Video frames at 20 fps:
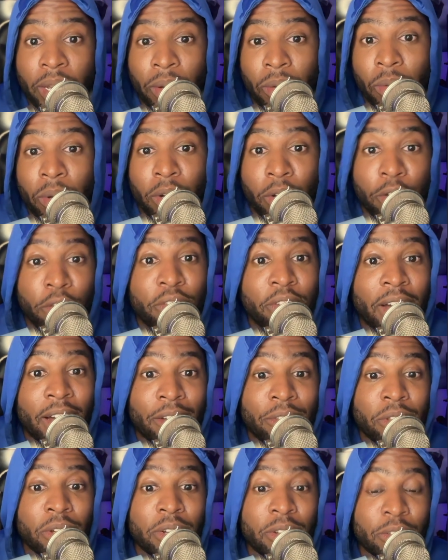
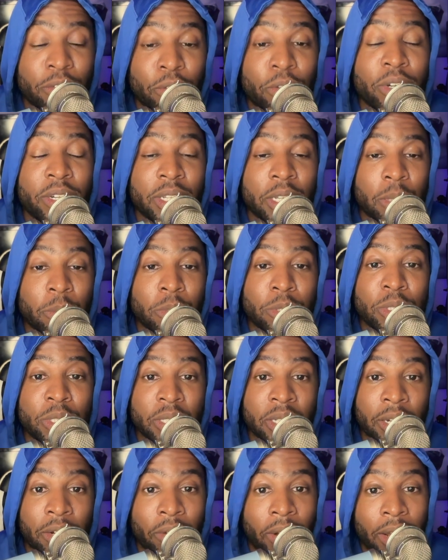105.34. Yep, you see
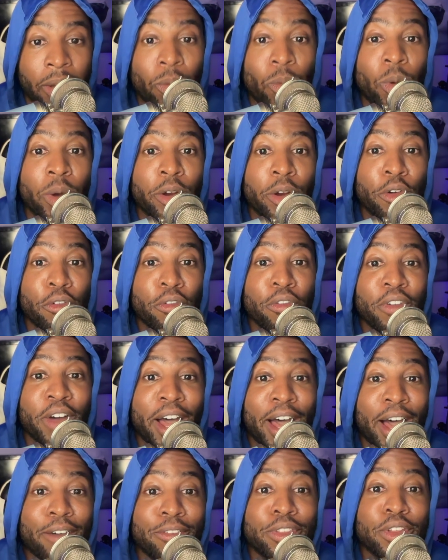that right.
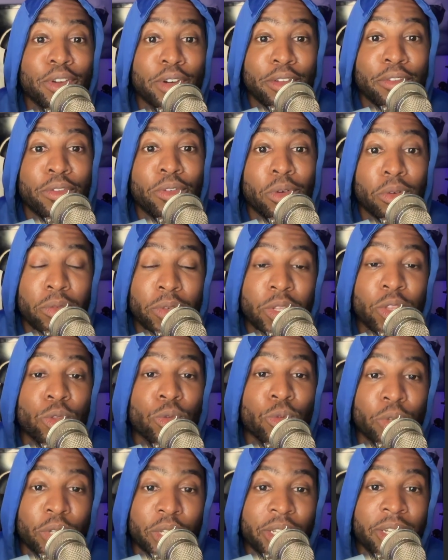105.34 for
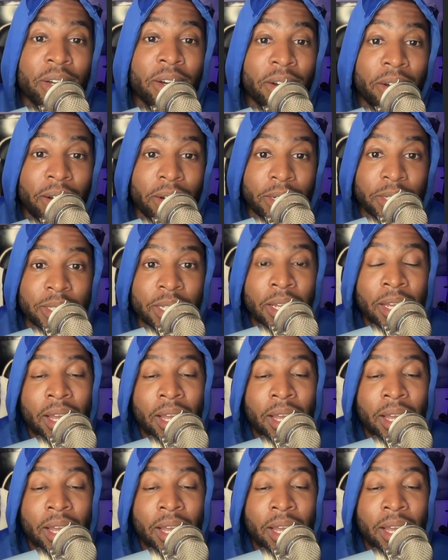3 cars.